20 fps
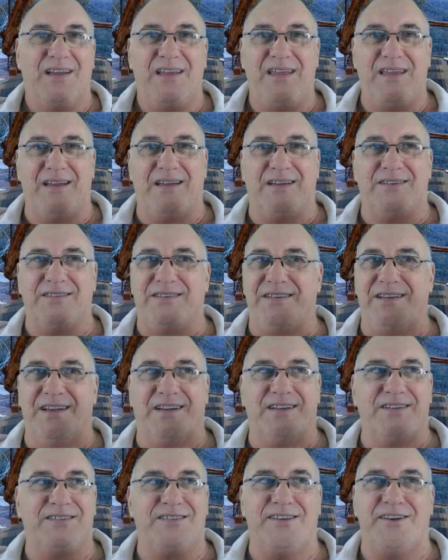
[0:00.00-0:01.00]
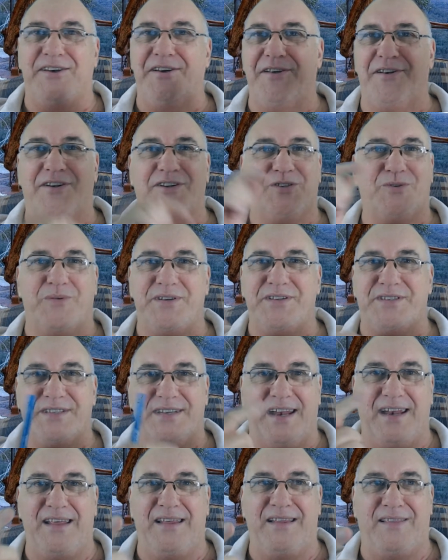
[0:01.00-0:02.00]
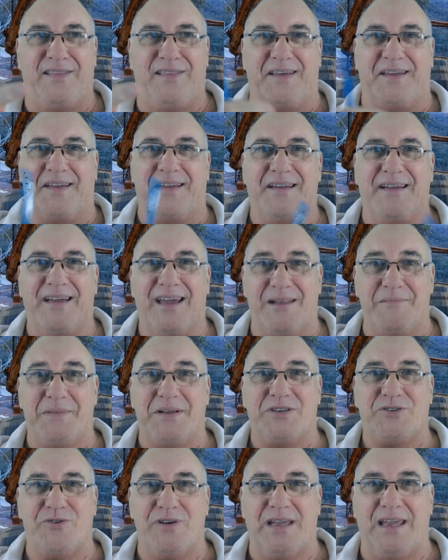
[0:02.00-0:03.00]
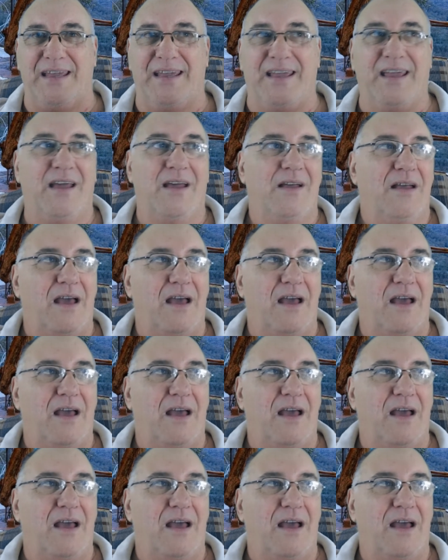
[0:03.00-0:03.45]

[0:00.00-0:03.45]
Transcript: you can, you can turn and twist anything and be tricky.